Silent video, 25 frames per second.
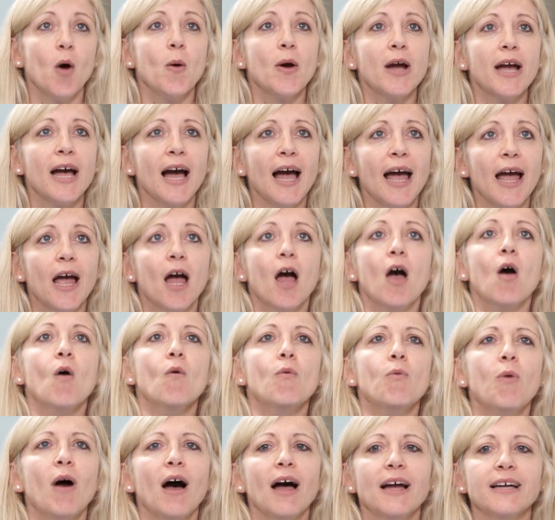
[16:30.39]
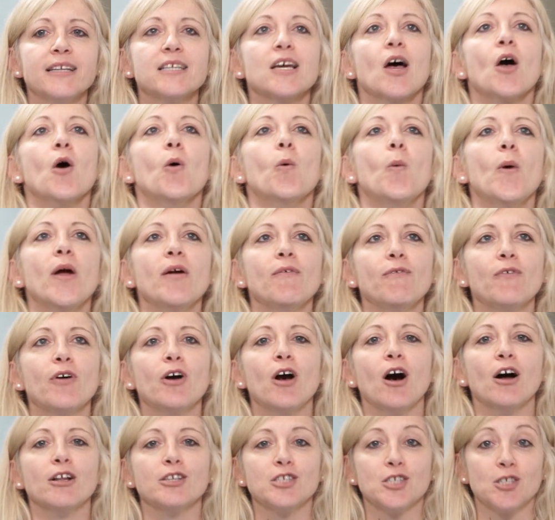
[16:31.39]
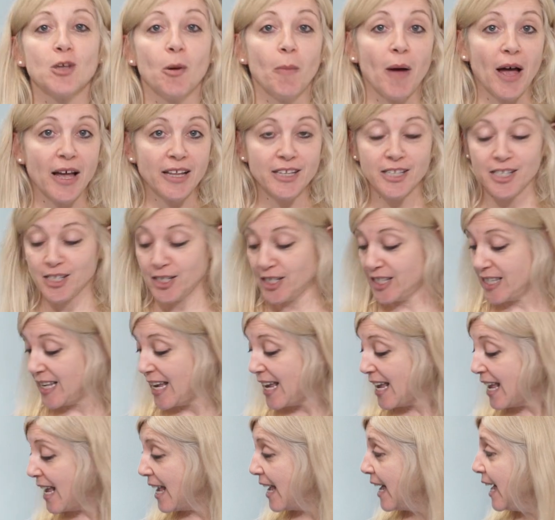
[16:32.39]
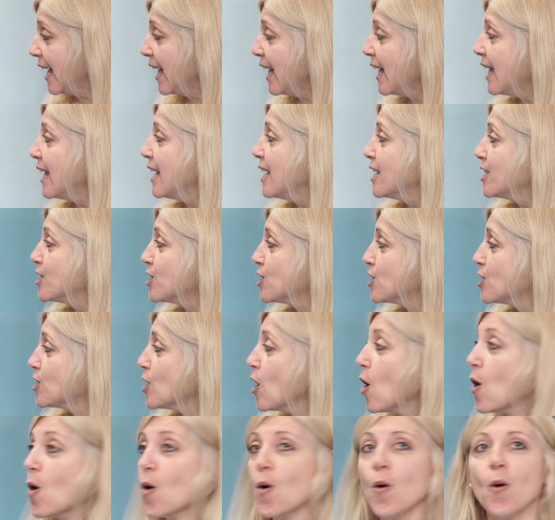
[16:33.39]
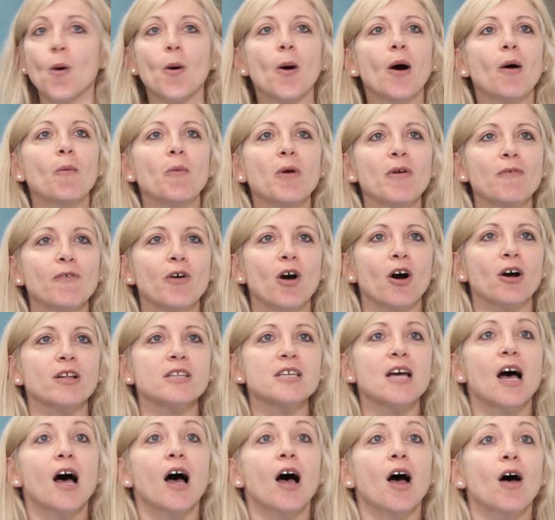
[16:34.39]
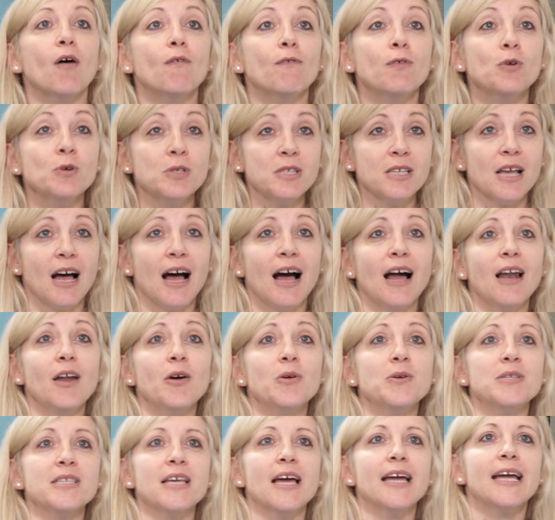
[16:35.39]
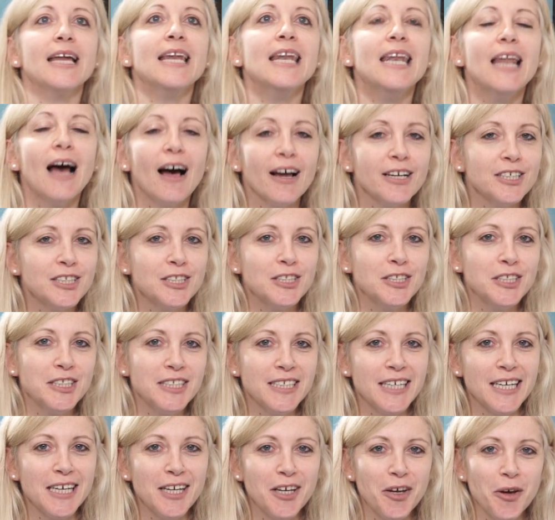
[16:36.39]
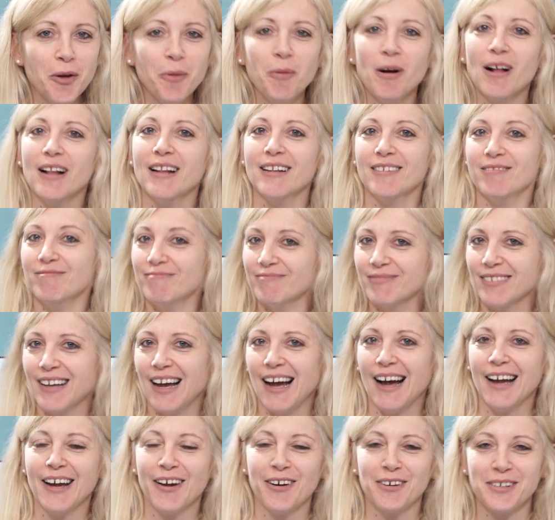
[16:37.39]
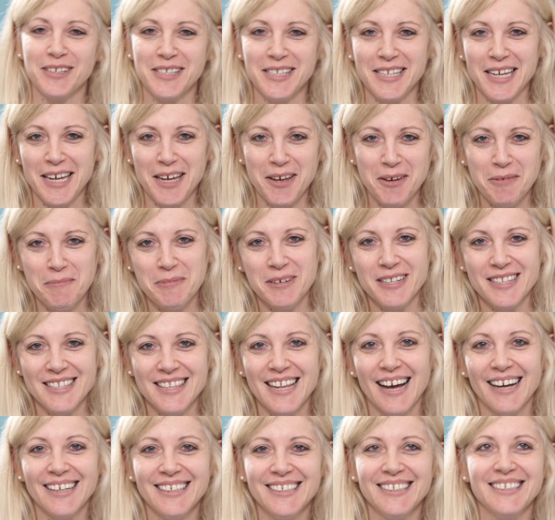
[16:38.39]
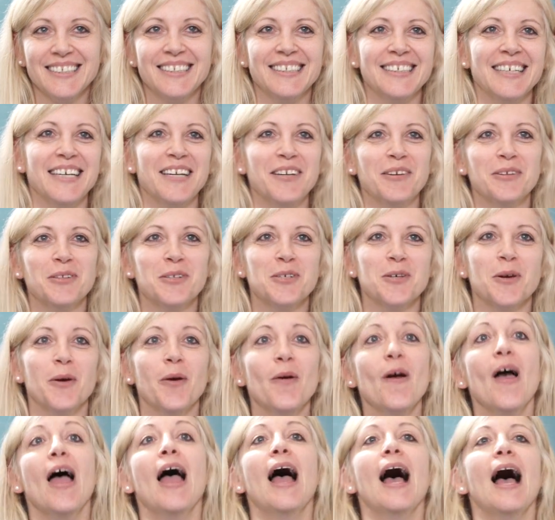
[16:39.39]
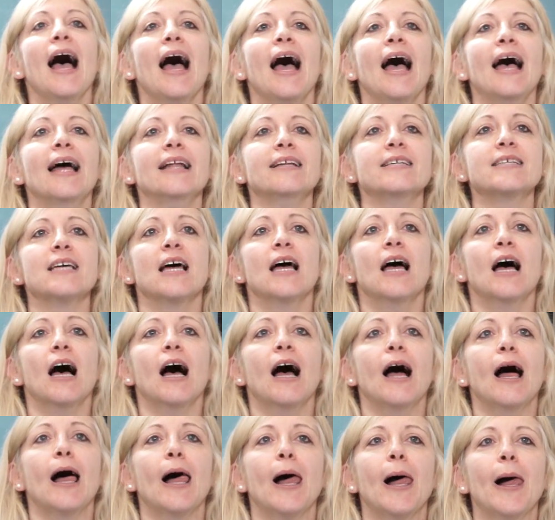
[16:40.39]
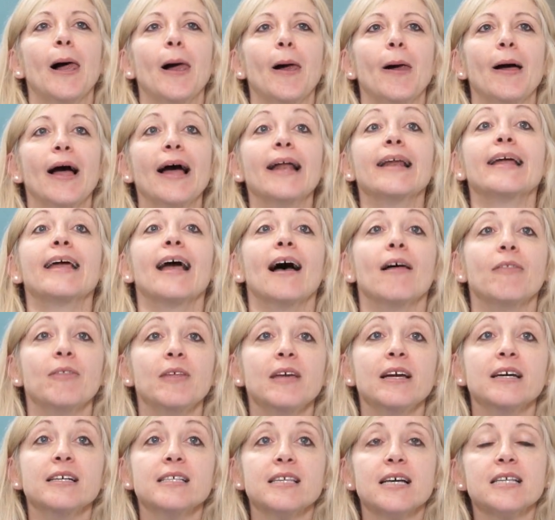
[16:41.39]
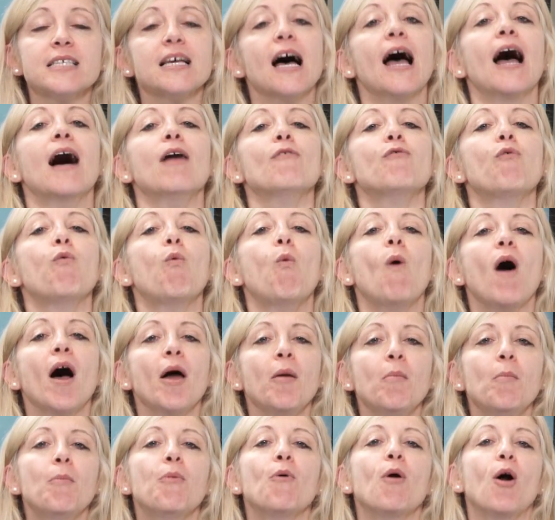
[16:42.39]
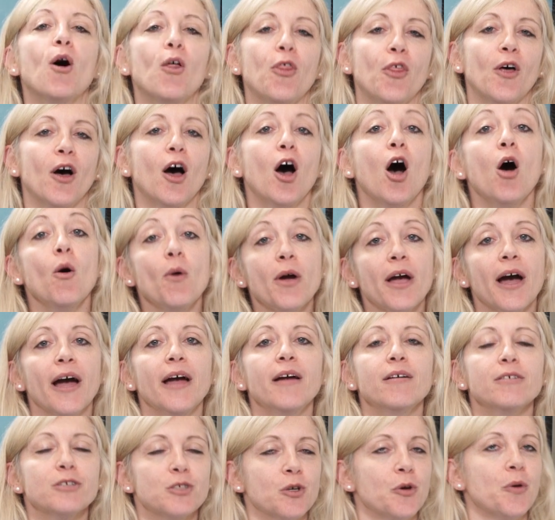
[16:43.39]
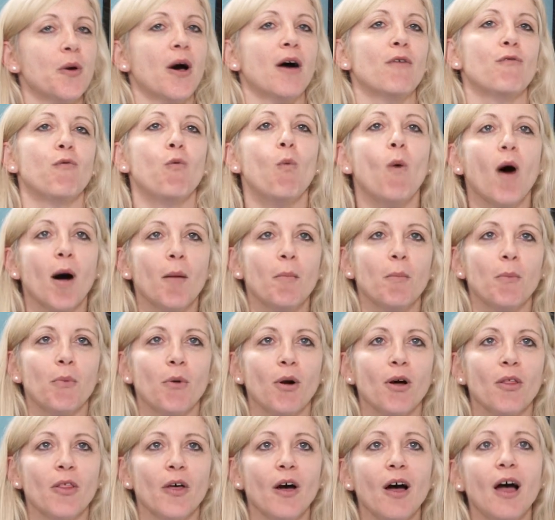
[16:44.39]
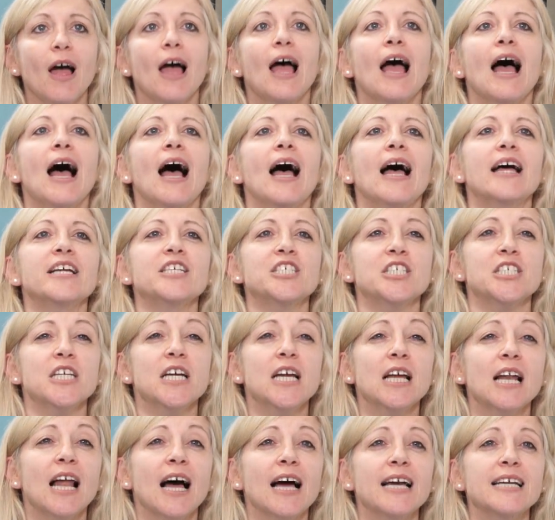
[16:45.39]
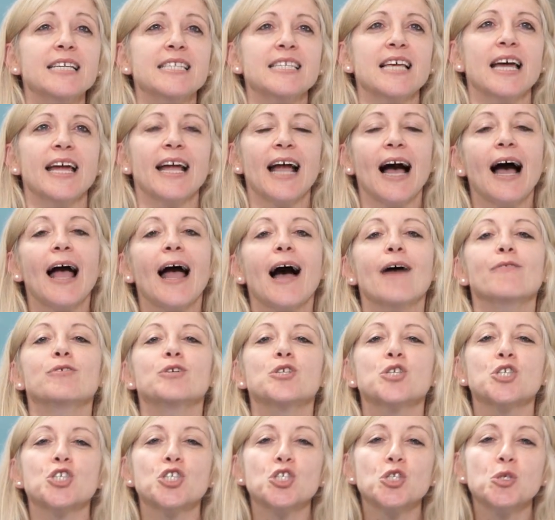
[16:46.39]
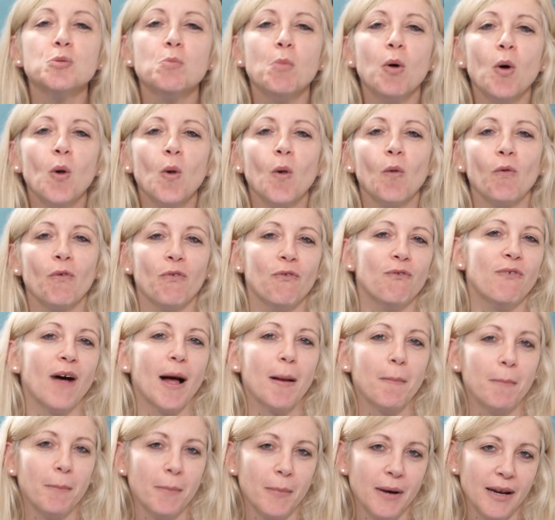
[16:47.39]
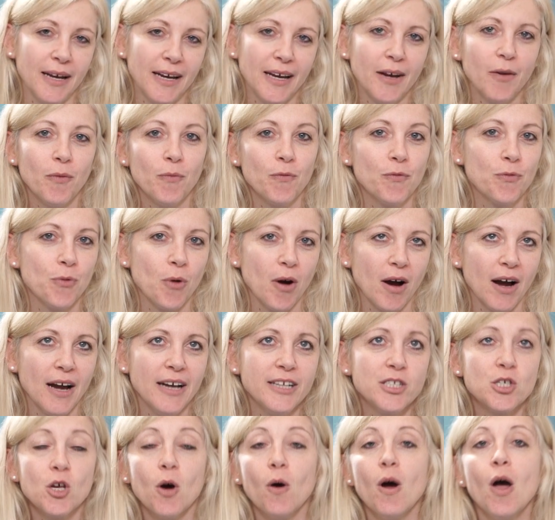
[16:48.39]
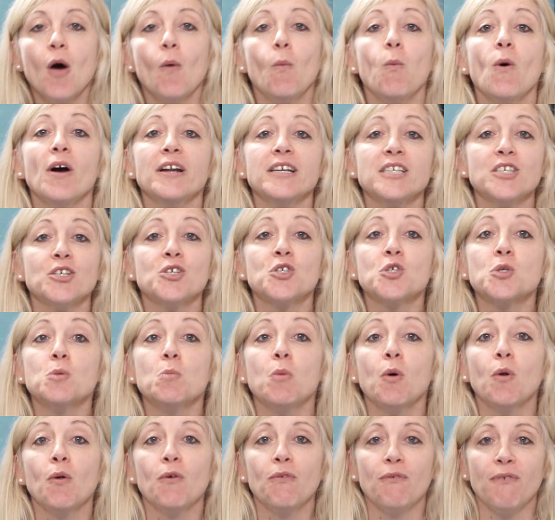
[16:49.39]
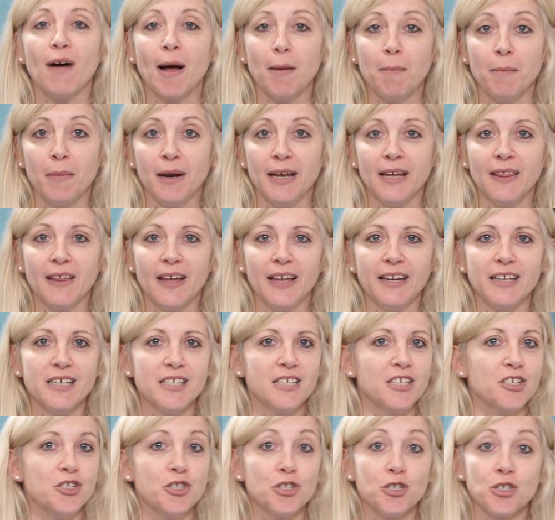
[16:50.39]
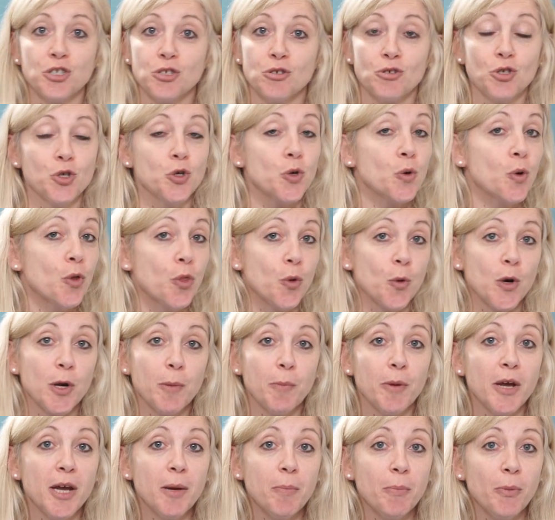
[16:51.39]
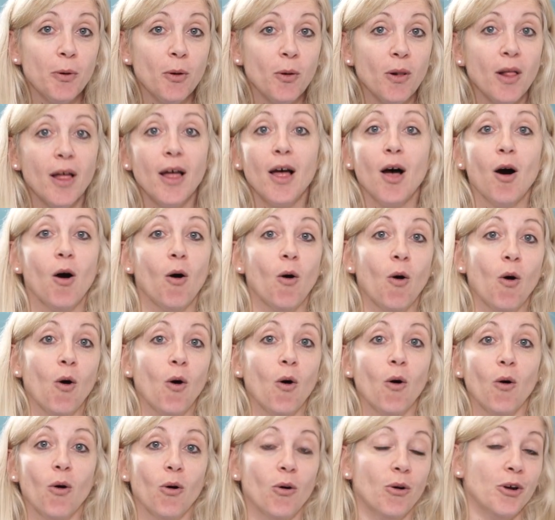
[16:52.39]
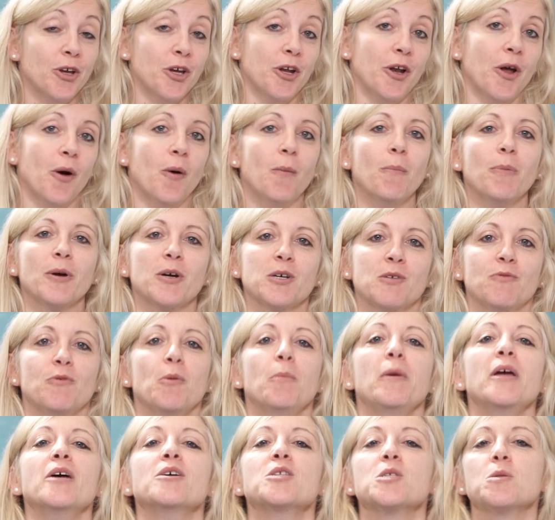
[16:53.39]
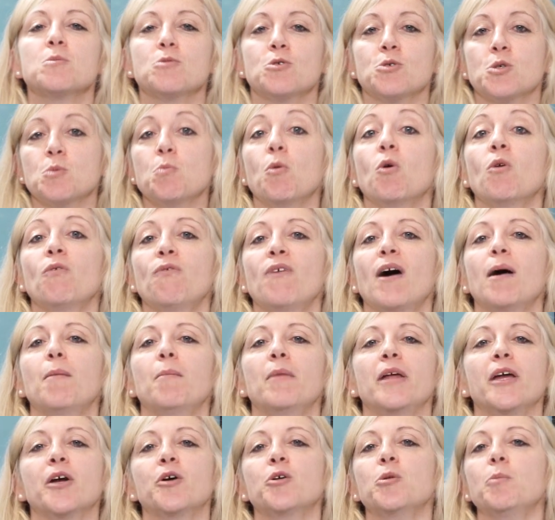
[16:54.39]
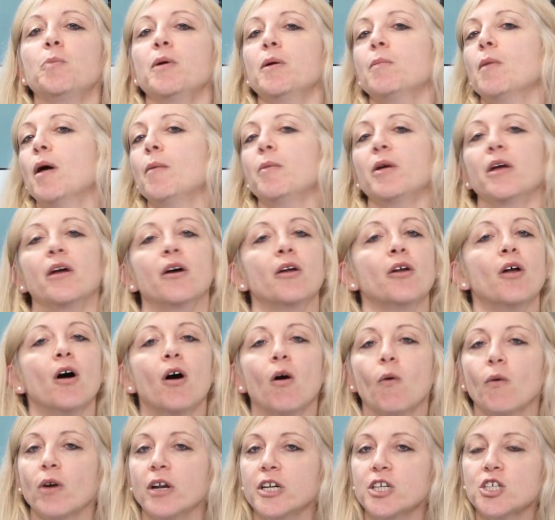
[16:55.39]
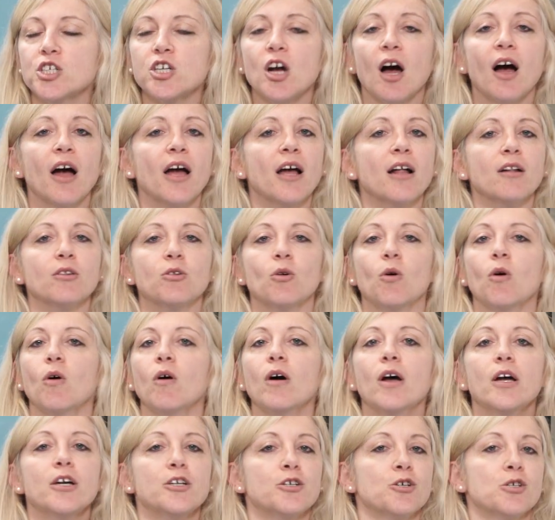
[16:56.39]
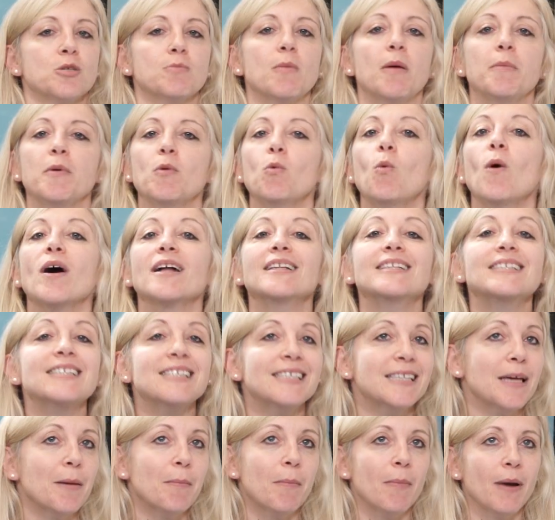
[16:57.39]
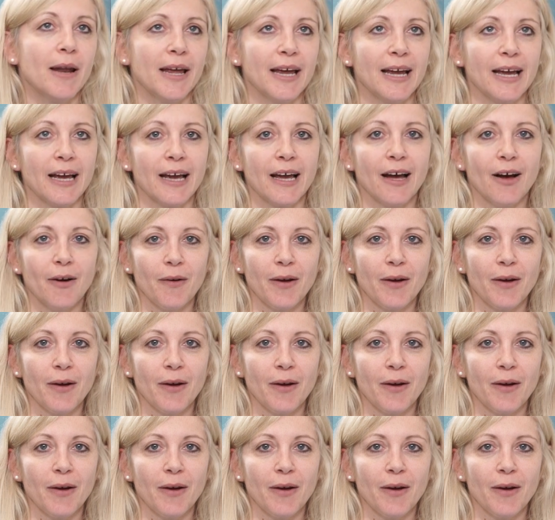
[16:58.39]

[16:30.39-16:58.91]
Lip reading: Okay, right, we've got some answers here. So we've got Vusal who's saying nice to see you. I can't see you, but nice to see you too. And Kathy says, I have one brother. Okay, so you have one brother. And Sheila is saying, I have a small family, right? So what is a small family then? Is it just 2 or 3 people? Or, because for me, a small family could be maybe an only child or just maybe one sibling.